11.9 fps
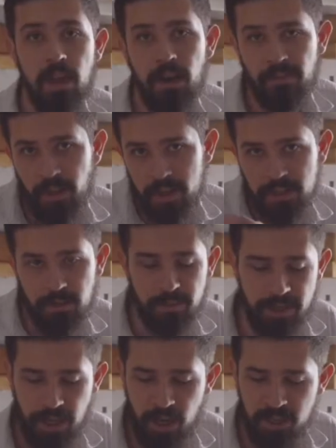I've diced up the
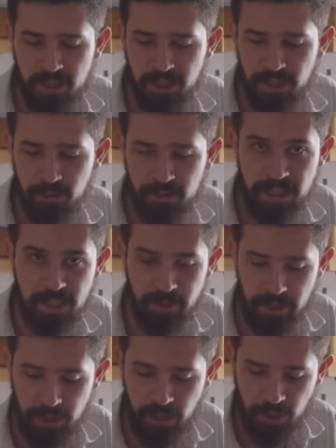potatoes into little
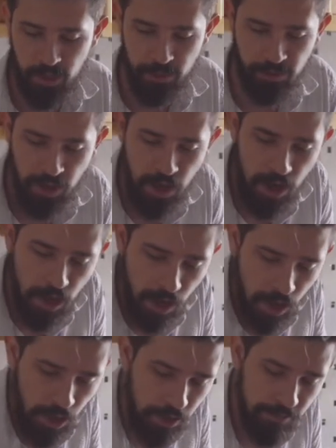centimetre cubes.
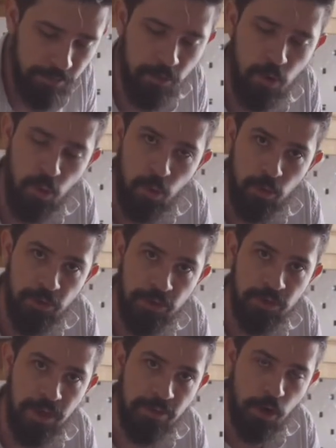I've
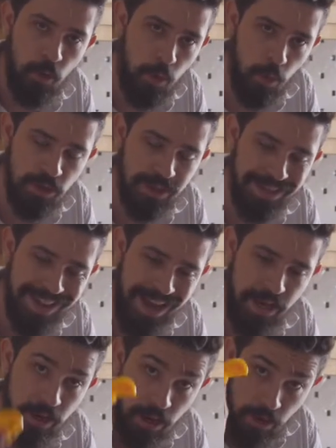quartered and then quartered
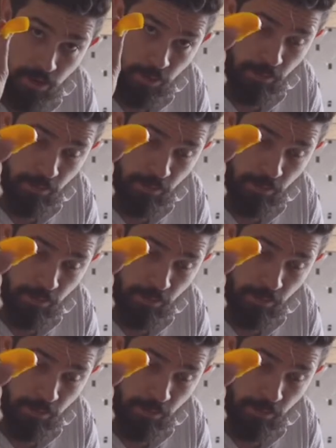again the